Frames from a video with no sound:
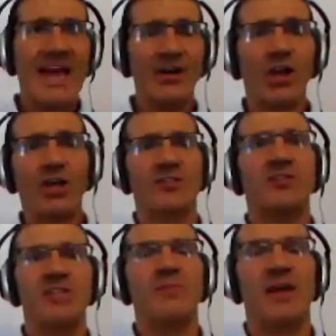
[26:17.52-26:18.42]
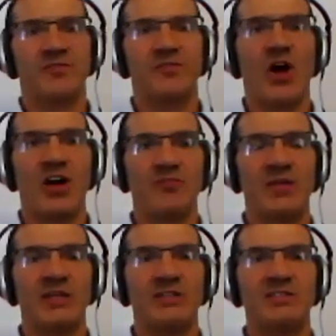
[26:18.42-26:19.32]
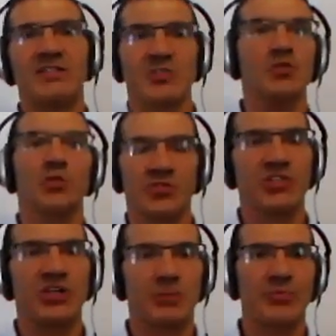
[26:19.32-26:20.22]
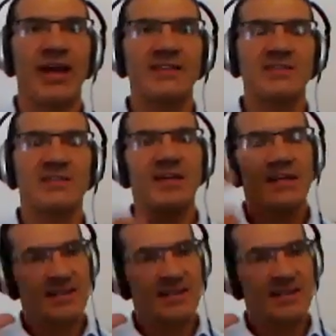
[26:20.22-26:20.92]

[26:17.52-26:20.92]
And I like to think about 5 pillars that schools can embrace